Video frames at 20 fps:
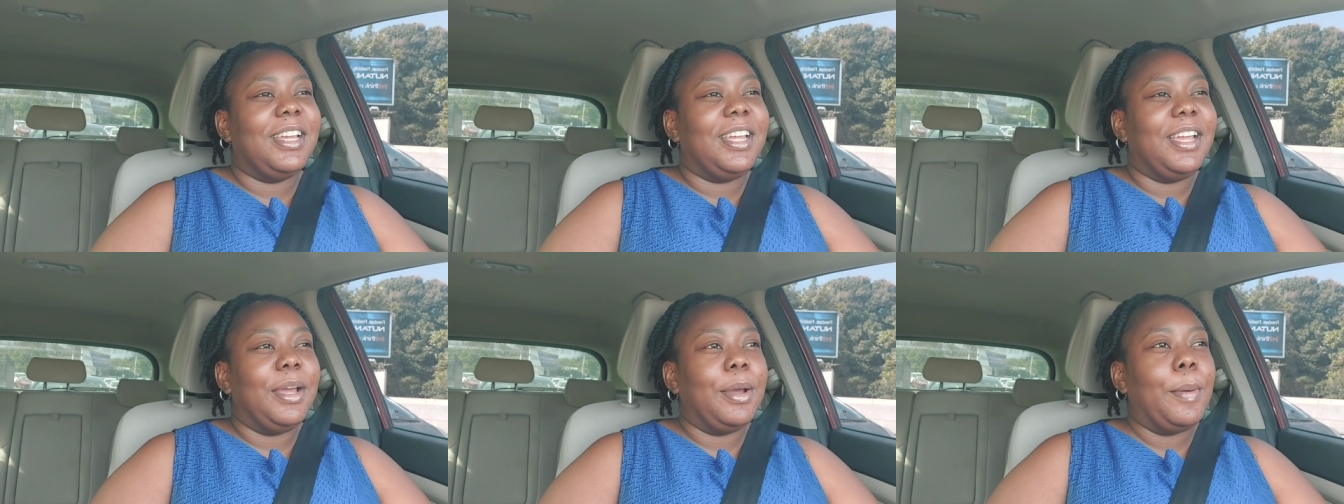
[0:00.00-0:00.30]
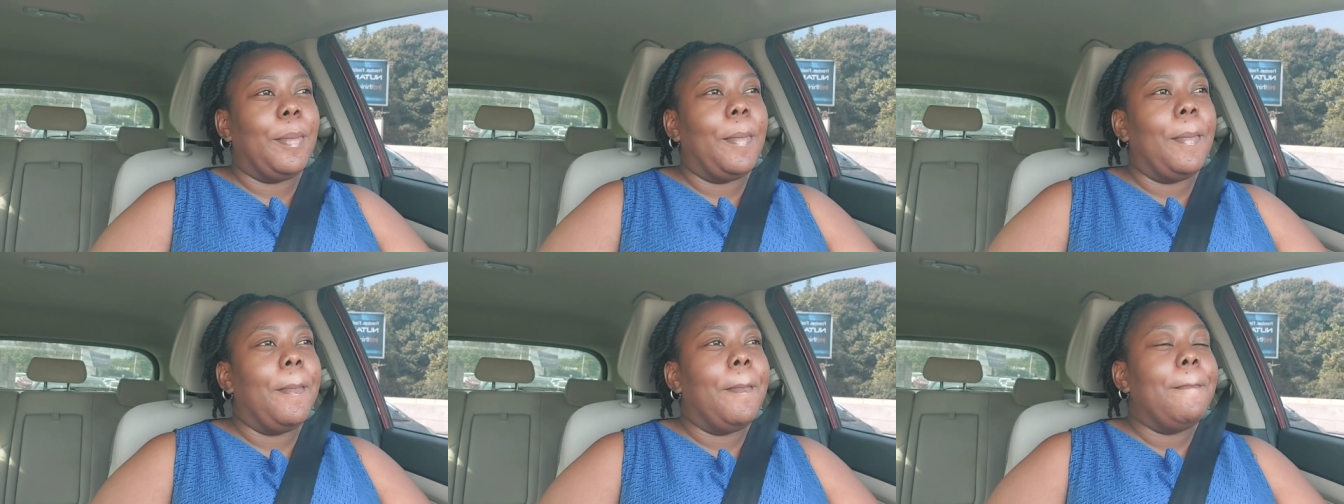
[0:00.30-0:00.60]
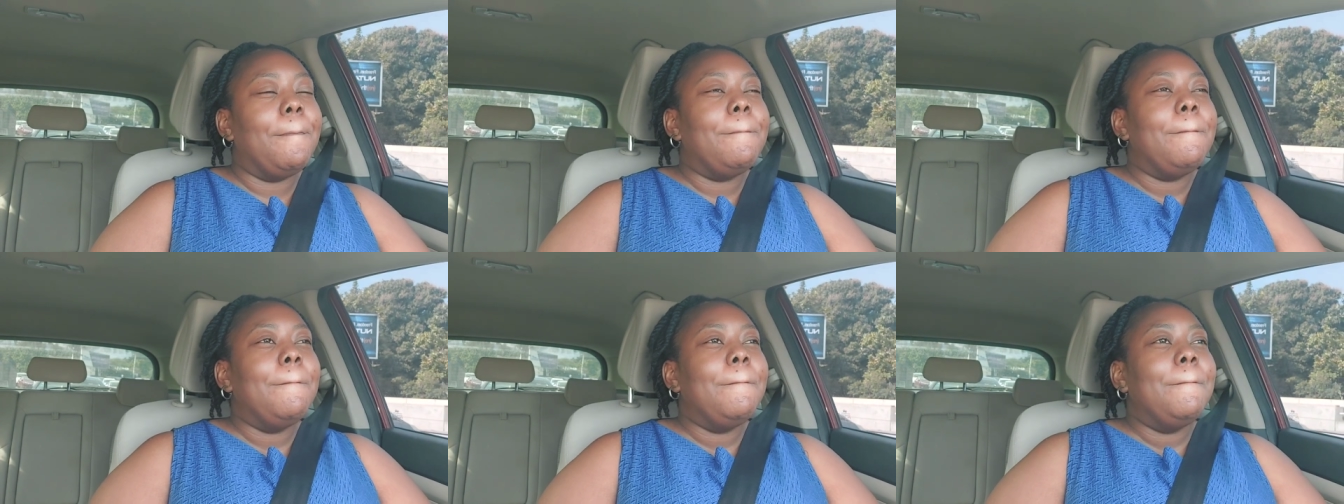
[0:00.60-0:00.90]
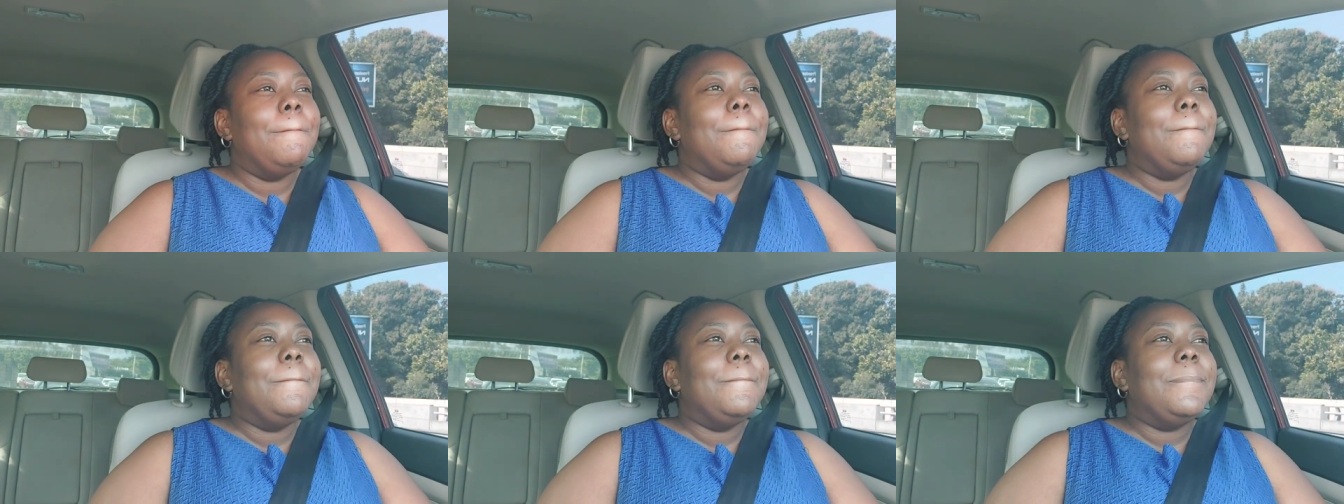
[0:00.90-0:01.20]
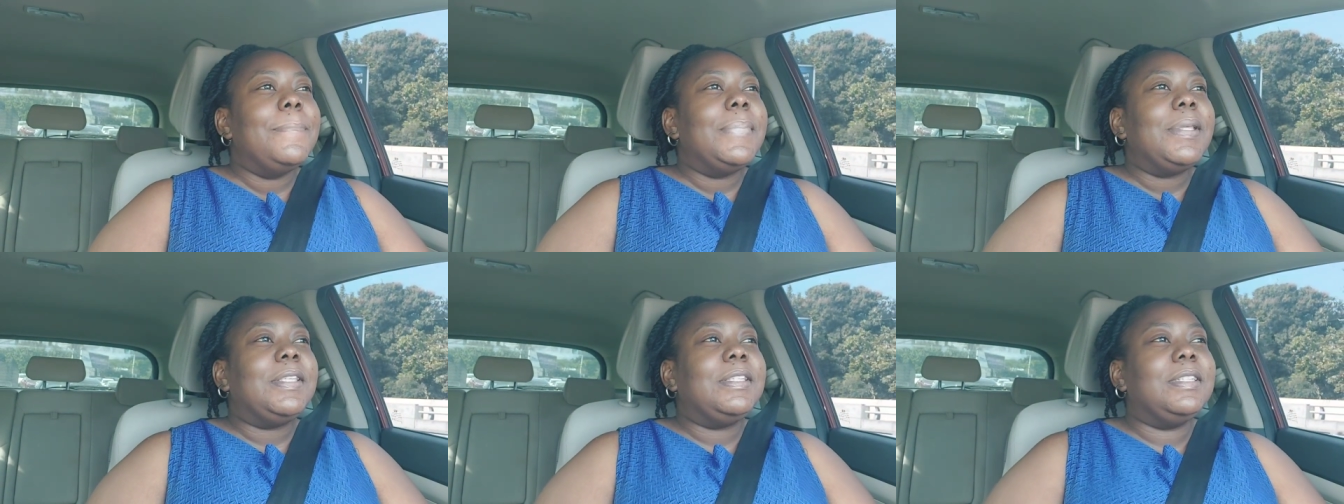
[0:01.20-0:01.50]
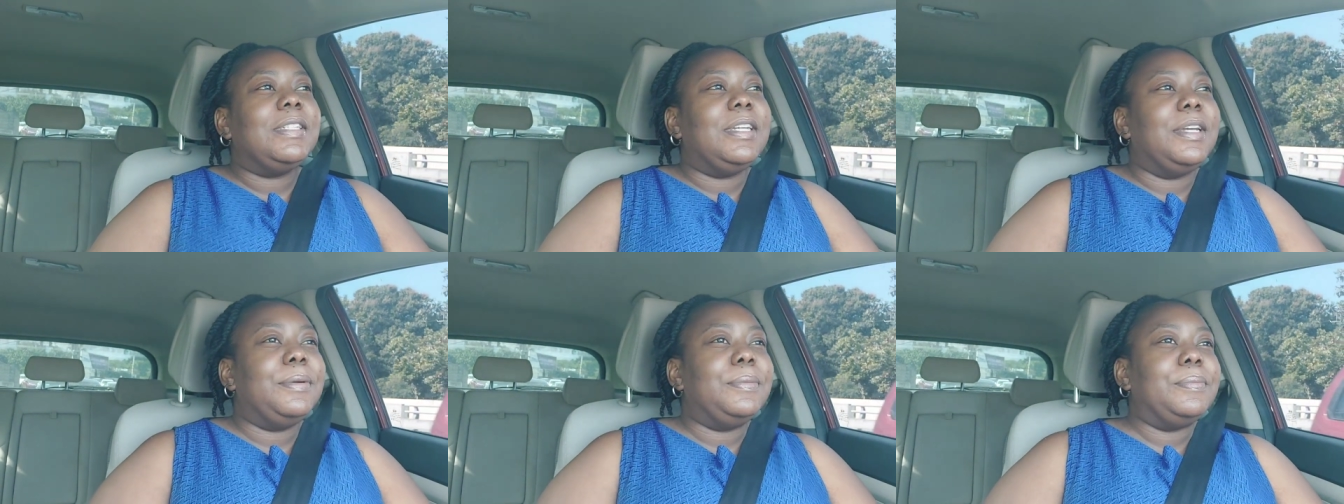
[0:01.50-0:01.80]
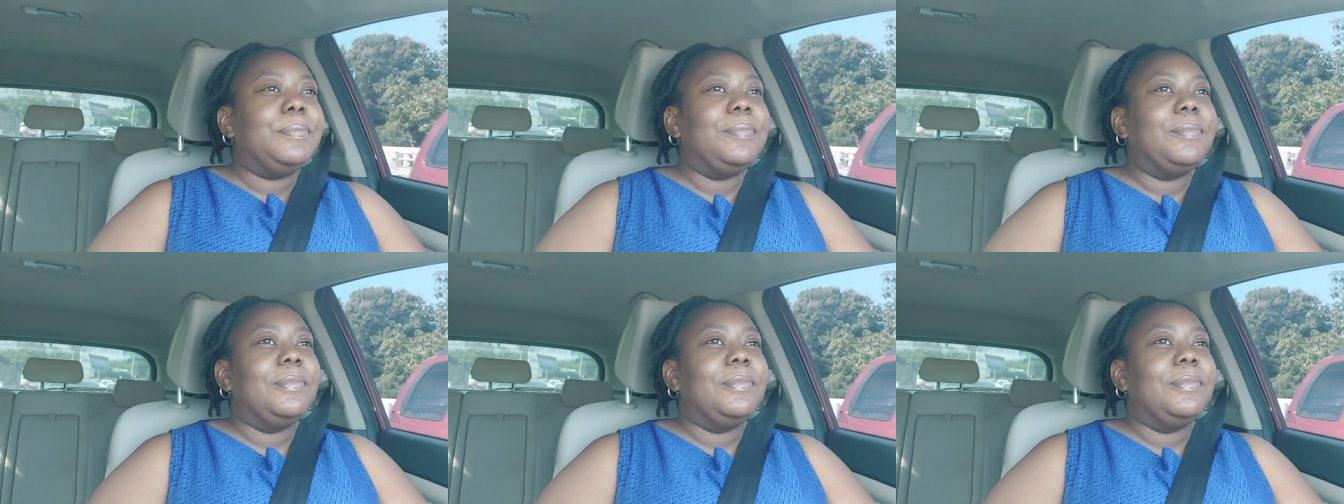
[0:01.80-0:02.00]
I am. So yeah,